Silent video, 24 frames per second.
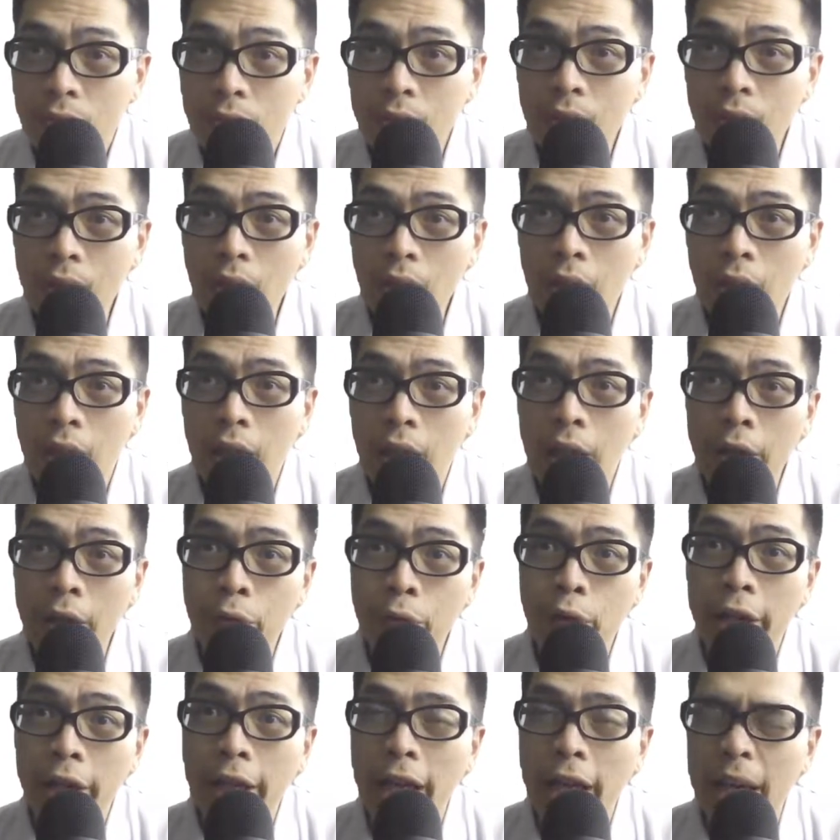
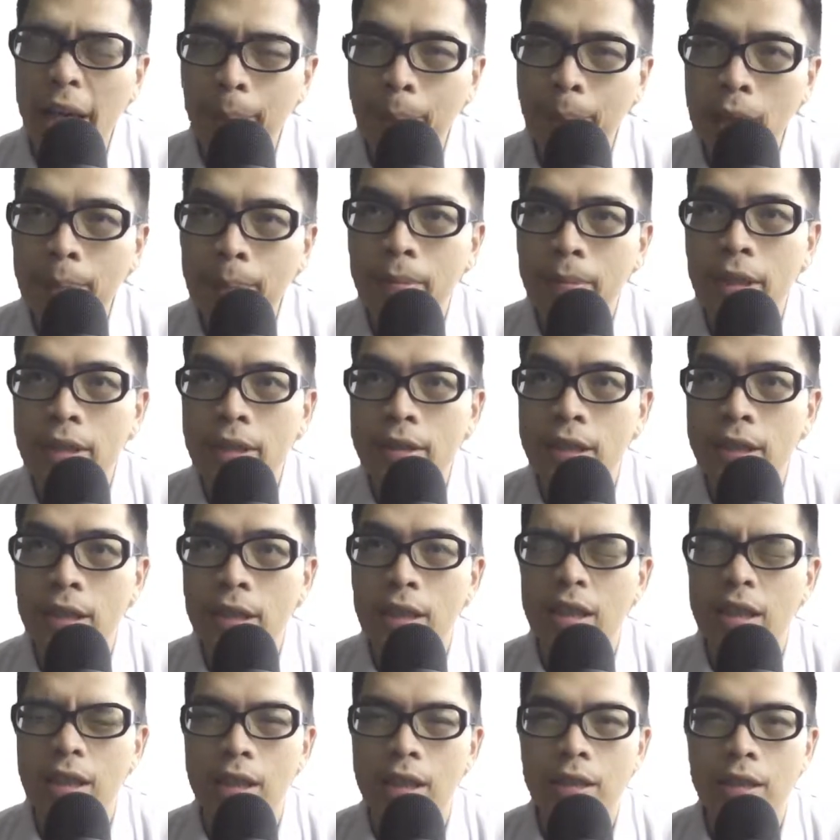FYI, PPC
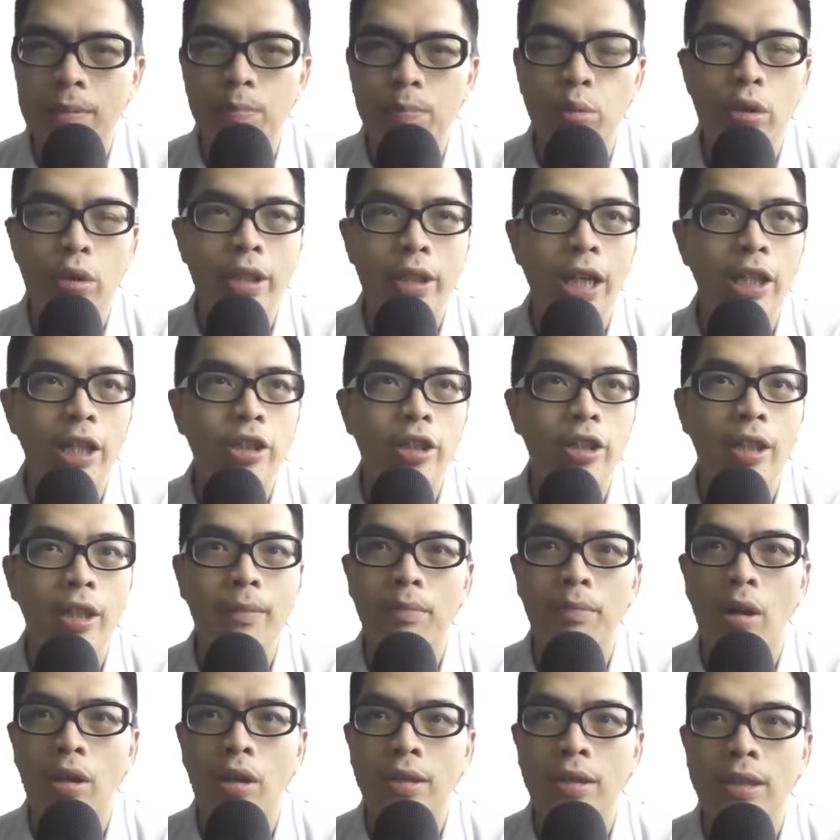is production
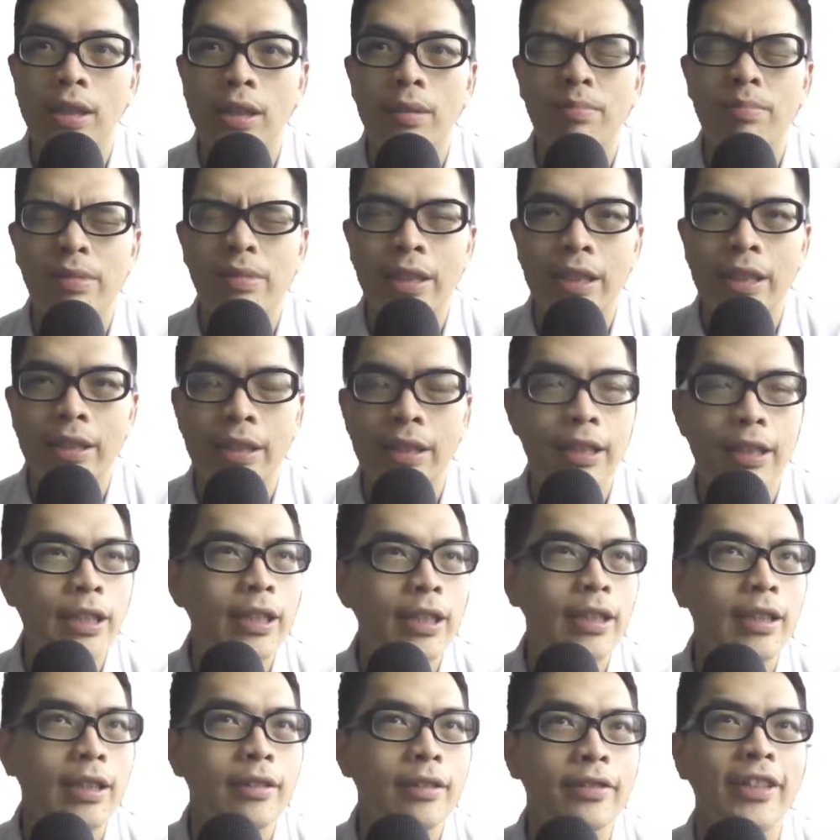possibility
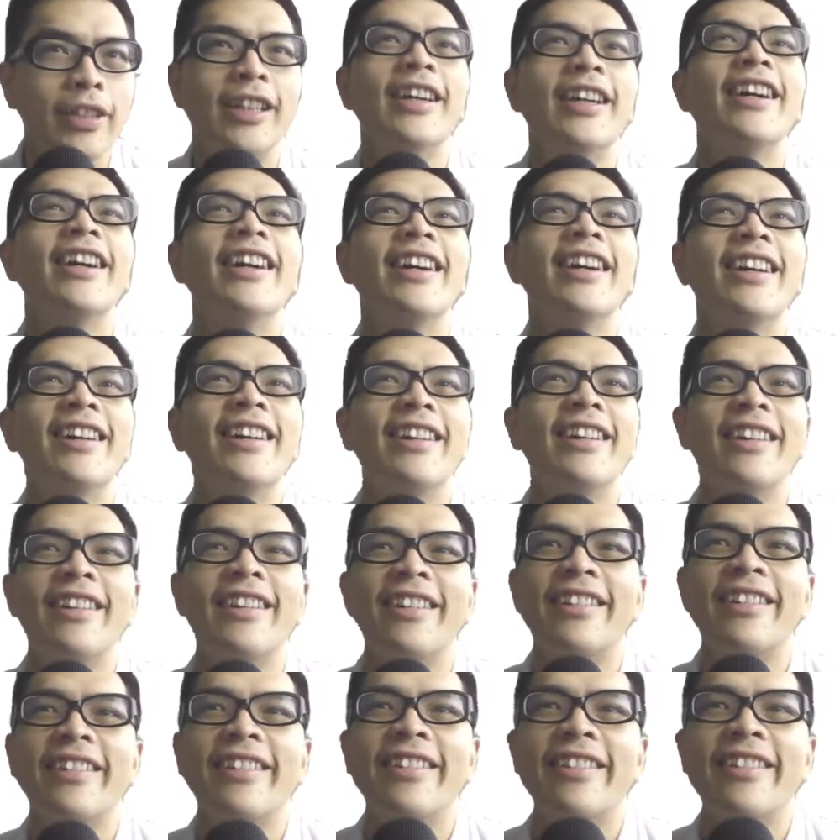curve.
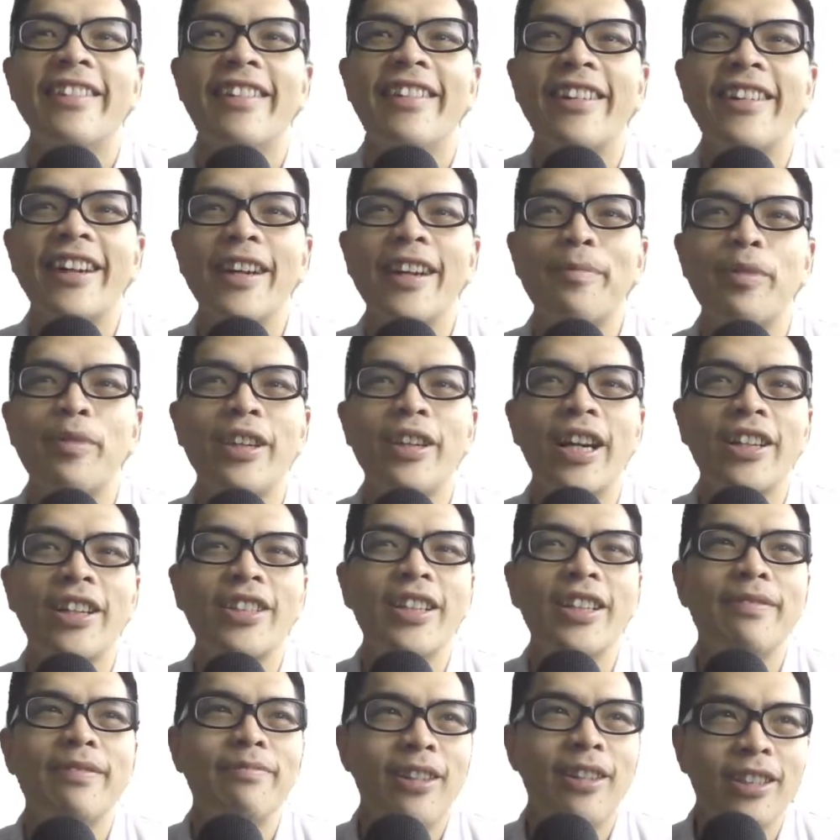Okay,
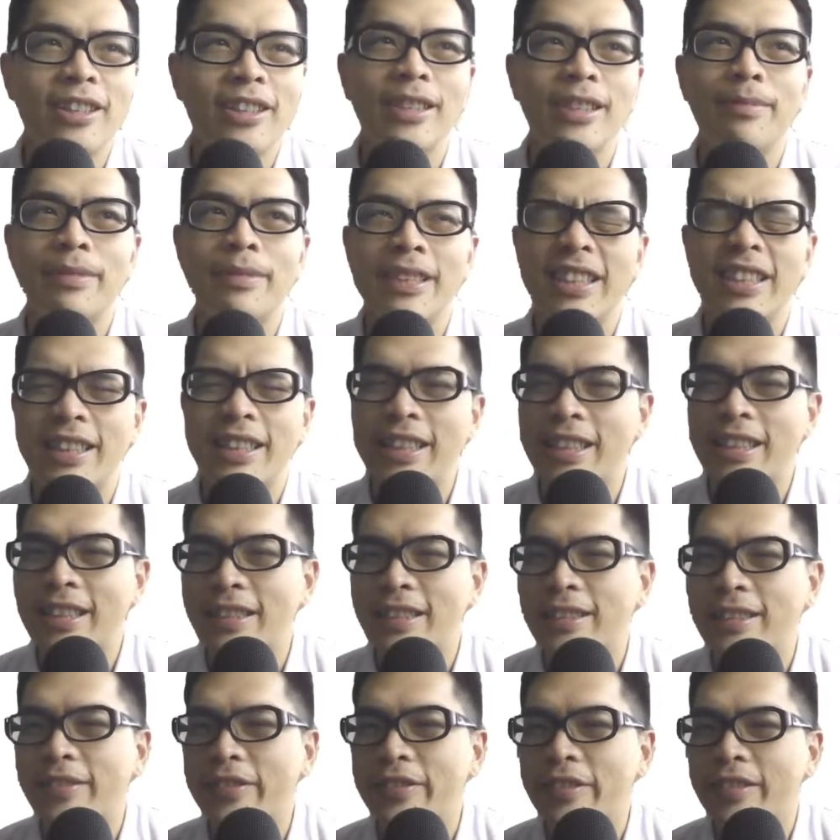production possibility
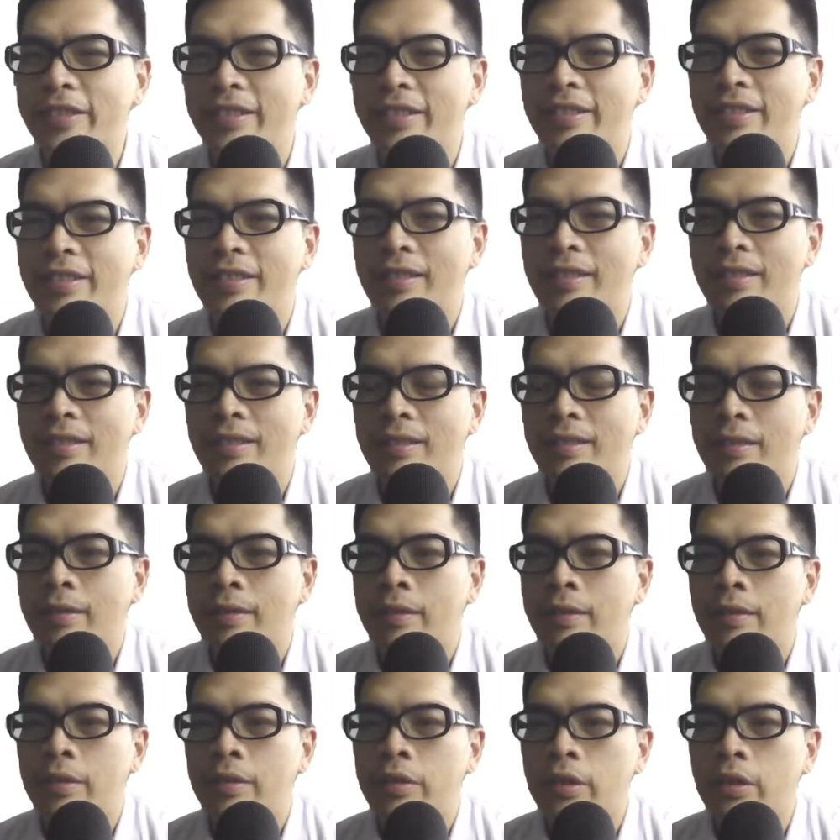curve.
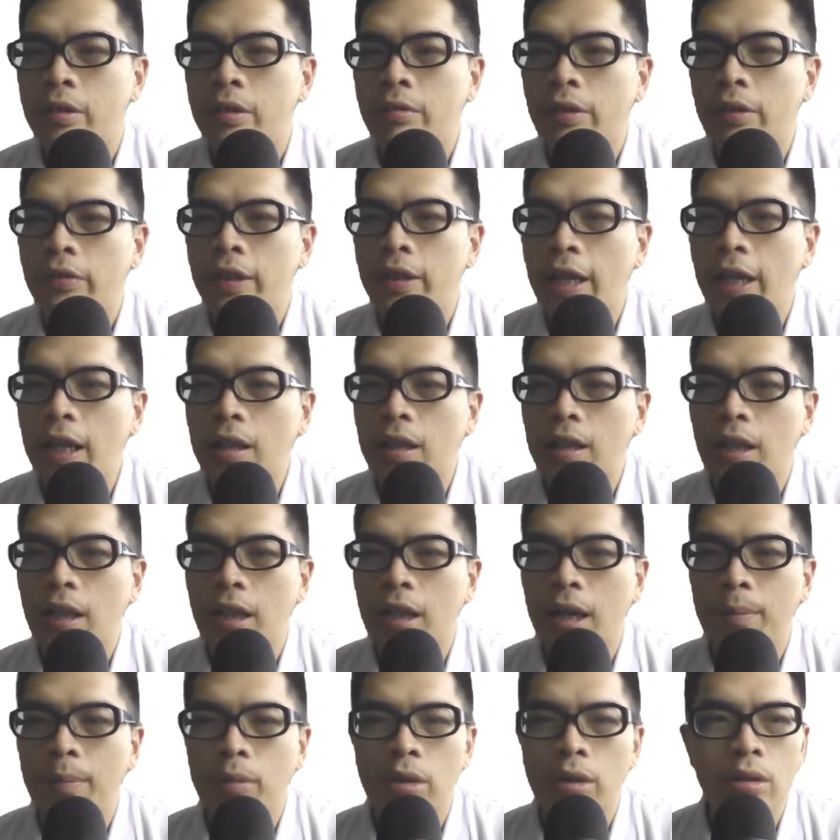So with that,
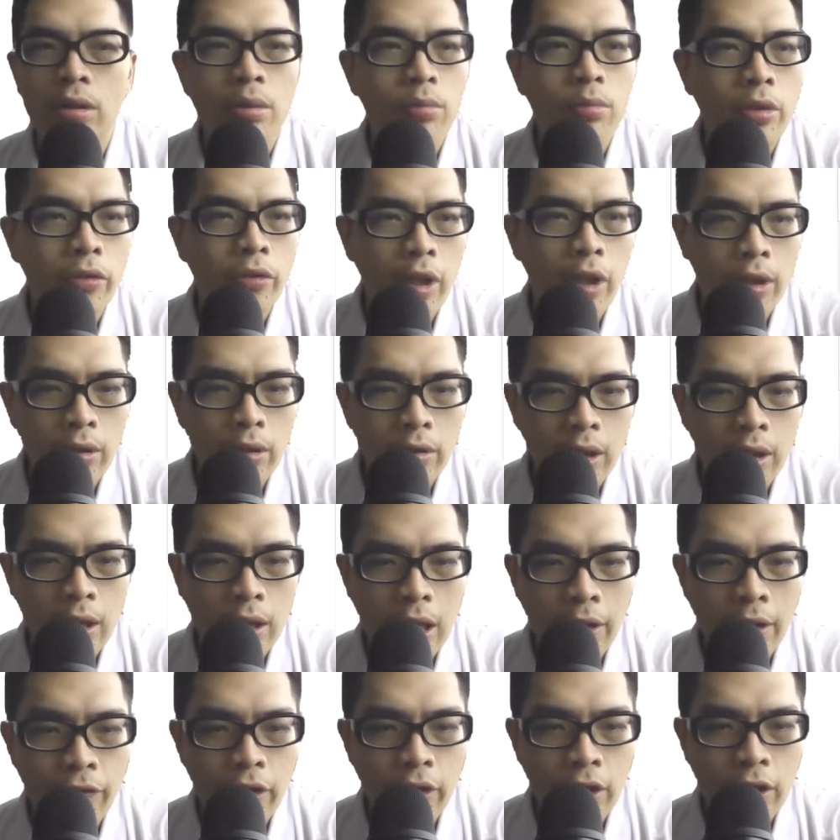I'm going to move on to the
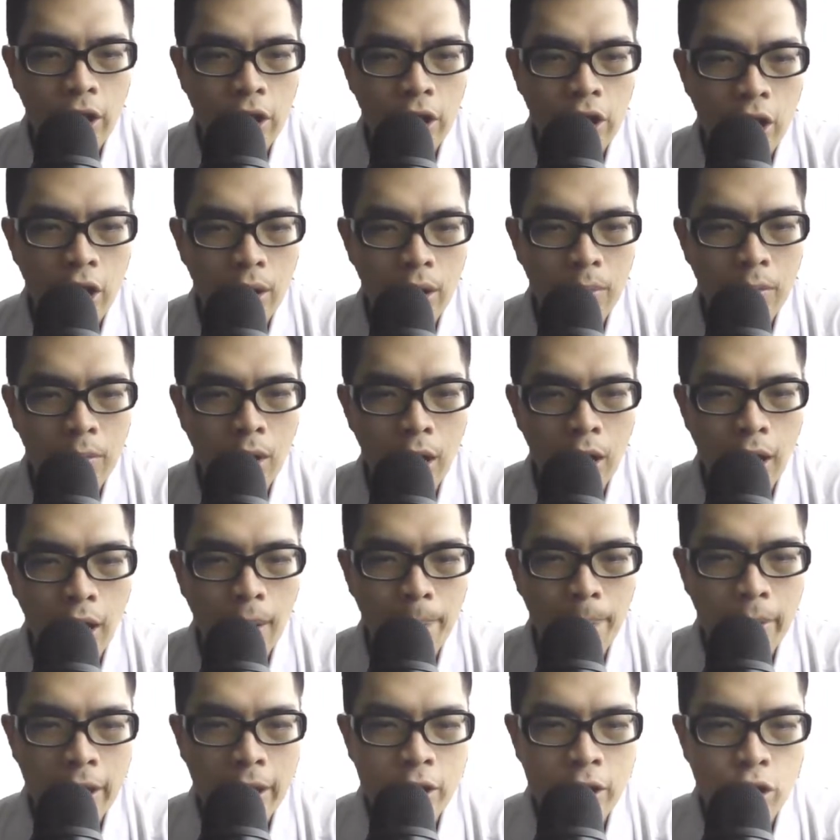definition. Okay,
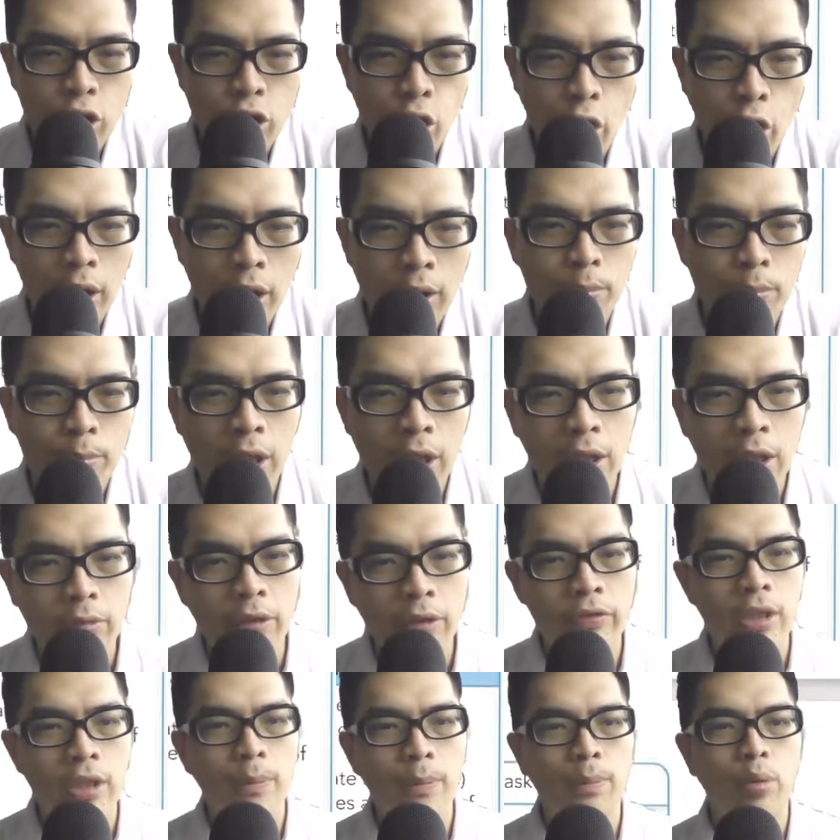please join me with
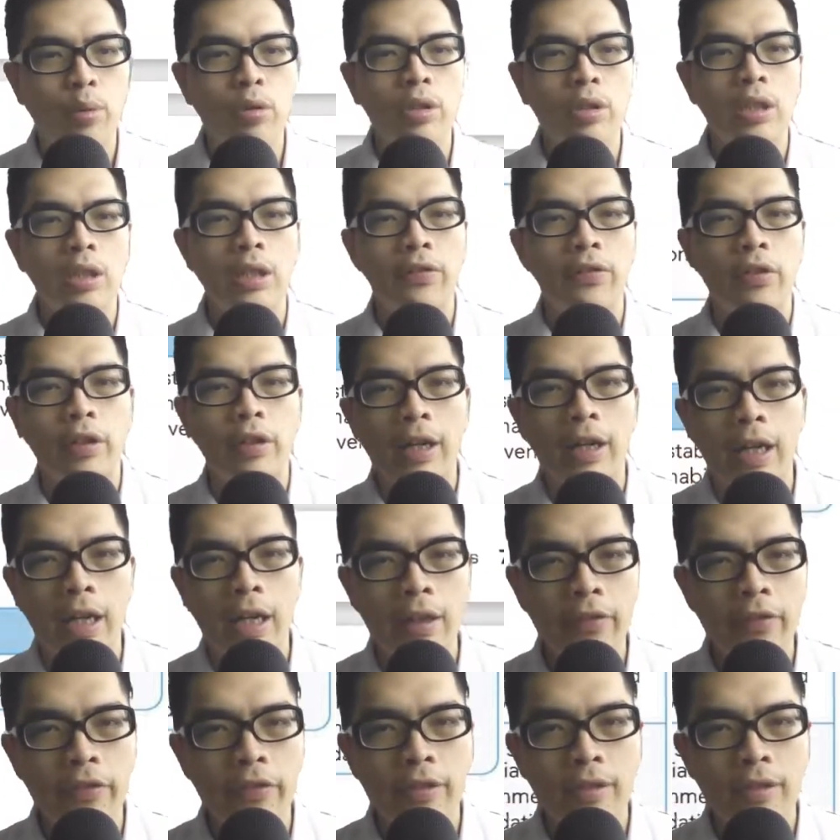the book if you have.